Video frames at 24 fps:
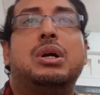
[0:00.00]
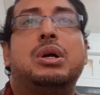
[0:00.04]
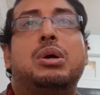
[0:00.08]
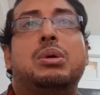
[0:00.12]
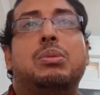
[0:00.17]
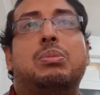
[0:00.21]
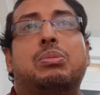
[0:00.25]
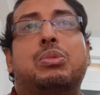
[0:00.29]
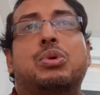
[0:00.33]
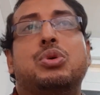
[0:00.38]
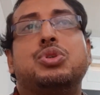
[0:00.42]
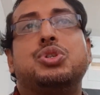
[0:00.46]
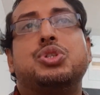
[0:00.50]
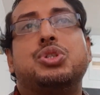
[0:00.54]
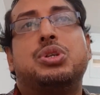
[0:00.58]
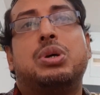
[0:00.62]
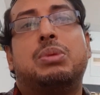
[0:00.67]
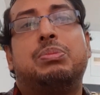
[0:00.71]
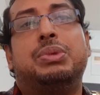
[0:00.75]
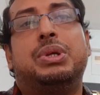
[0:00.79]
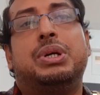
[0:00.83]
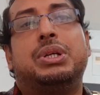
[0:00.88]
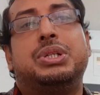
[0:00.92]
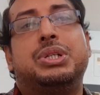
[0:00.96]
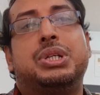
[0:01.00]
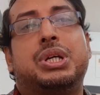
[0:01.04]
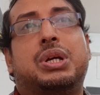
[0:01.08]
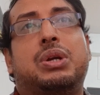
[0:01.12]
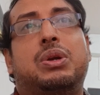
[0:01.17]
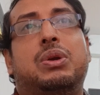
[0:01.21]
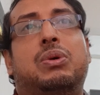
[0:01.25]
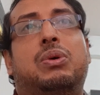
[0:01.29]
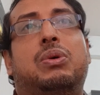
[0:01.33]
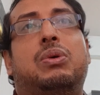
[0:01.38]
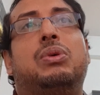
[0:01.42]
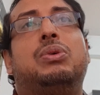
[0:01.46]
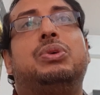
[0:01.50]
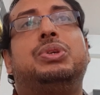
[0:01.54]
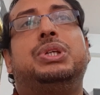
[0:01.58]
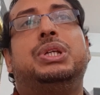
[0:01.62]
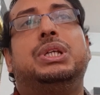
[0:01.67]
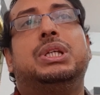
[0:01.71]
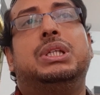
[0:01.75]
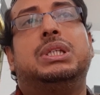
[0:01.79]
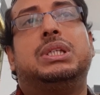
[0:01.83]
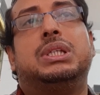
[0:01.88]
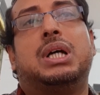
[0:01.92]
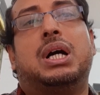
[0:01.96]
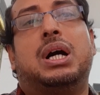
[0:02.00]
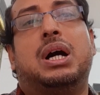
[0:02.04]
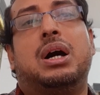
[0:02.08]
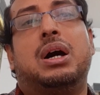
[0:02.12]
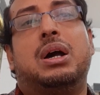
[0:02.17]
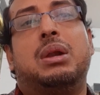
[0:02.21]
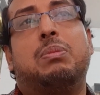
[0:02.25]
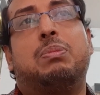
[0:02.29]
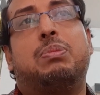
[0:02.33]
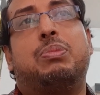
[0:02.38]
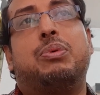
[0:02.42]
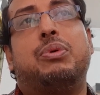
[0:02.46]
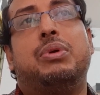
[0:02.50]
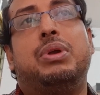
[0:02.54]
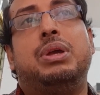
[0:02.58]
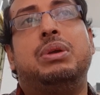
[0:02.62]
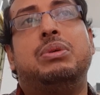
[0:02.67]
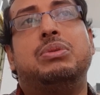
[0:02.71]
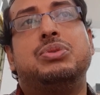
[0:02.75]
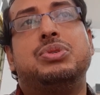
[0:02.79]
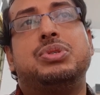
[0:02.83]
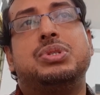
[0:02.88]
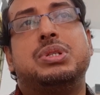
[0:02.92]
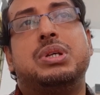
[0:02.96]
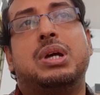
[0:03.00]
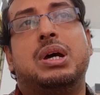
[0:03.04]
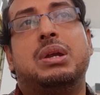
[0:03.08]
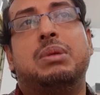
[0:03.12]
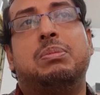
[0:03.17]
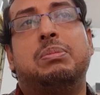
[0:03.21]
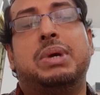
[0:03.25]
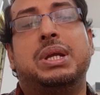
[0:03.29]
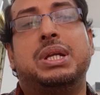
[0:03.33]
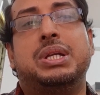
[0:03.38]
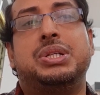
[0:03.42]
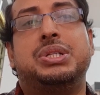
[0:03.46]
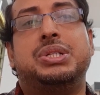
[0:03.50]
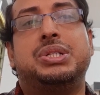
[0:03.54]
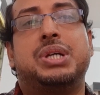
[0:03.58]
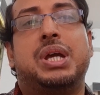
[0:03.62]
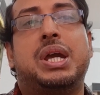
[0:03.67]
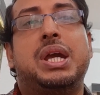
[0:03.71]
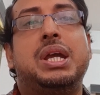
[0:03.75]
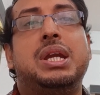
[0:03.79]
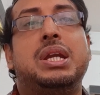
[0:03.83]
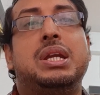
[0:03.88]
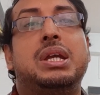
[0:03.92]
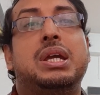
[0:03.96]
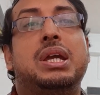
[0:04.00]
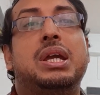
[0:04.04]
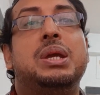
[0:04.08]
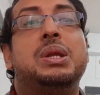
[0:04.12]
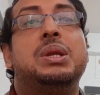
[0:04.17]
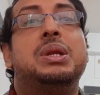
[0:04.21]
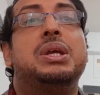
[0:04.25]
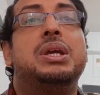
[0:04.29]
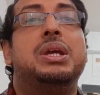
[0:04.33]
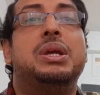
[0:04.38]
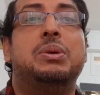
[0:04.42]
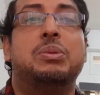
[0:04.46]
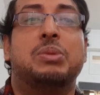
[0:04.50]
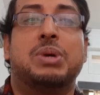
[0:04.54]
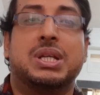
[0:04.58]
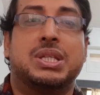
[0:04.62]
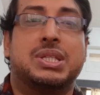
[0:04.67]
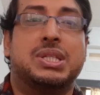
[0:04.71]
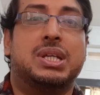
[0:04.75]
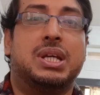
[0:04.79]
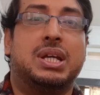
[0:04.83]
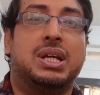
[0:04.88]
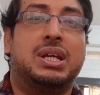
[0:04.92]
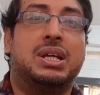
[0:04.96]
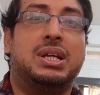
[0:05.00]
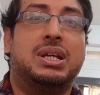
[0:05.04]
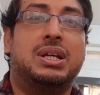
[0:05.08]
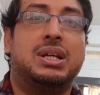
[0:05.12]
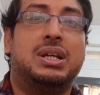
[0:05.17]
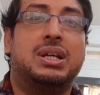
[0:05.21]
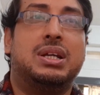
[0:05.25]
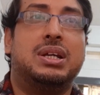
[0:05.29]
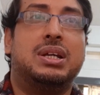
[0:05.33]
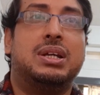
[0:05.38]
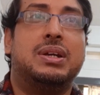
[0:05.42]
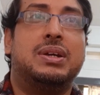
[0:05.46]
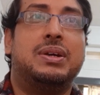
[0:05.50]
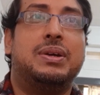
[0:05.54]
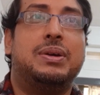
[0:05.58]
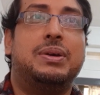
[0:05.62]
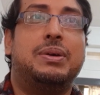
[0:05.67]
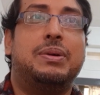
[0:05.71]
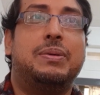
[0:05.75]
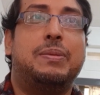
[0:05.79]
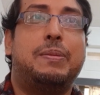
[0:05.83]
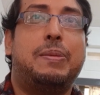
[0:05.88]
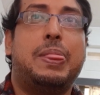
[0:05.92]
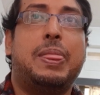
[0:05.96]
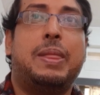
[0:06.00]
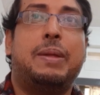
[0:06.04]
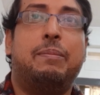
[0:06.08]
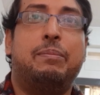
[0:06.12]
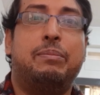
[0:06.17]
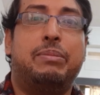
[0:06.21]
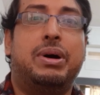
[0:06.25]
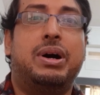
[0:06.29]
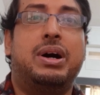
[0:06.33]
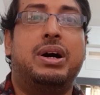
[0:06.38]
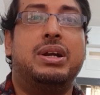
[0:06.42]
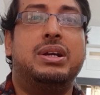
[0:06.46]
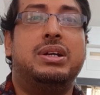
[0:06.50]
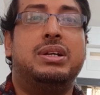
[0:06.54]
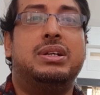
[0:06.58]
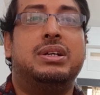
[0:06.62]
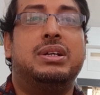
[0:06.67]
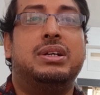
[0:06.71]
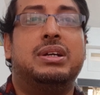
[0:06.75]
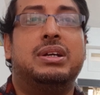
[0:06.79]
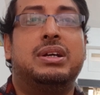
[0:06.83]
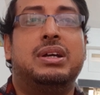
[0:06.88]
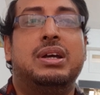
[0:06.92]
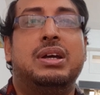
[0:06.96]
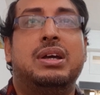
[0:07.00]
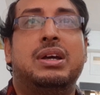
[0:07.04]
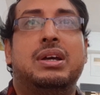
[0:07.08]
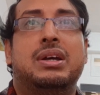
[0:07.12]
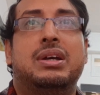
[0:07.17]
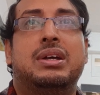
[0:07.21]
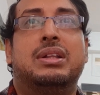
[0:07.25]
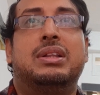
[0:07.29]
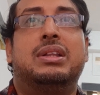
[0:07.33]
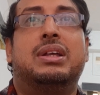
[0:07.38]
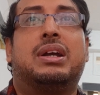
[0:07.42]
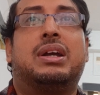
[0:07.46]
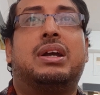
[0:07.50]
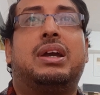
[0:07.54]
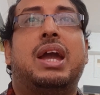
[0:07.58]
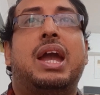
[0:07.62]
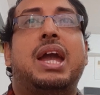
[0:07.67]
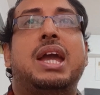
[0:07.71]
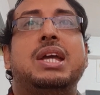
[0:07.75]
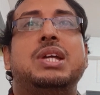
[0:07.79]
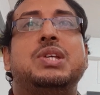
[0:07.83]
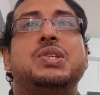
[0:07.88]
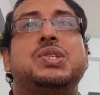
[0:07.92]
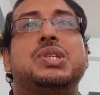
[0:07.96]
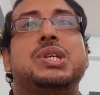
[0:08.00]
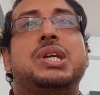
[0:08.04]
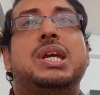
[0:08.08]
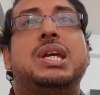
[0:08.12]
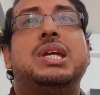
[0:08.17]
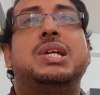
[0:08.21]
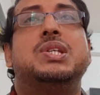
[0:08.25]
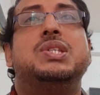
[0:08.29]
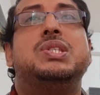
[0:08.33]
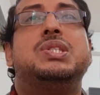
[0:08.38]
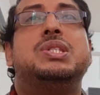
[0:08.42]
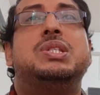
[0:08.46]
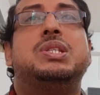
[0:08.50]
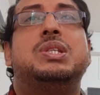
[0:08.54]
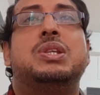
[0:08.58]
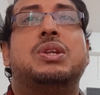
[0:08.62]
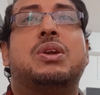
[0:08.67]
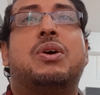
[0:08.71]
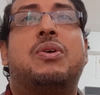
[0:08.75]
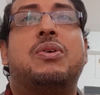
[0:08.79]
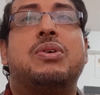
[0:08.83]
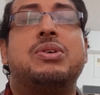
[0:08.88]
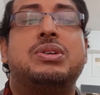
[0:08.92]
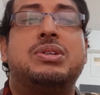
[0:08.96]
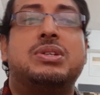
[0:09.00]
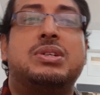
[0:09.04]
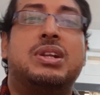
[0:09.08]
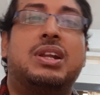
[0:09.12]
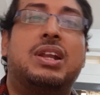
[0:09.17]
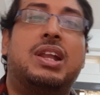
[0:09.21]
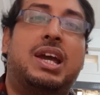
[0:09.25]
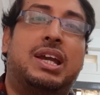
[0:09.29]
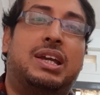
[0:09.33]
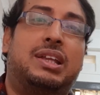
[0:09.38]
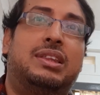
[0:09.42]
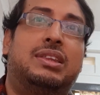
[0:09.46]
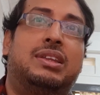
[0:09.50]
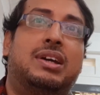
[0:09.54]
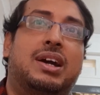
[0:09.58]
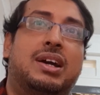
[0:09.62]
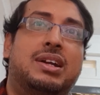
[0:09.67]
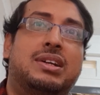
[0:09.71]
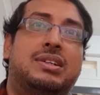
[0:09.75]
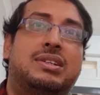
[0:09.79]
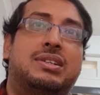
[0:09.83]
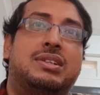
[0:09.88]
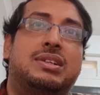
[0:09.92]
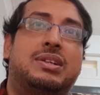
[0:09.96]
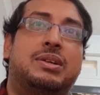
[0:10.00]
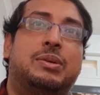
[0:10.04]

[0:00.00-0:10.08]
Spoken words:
most of the technologies are produced and maintained in USA. But the case is not like that.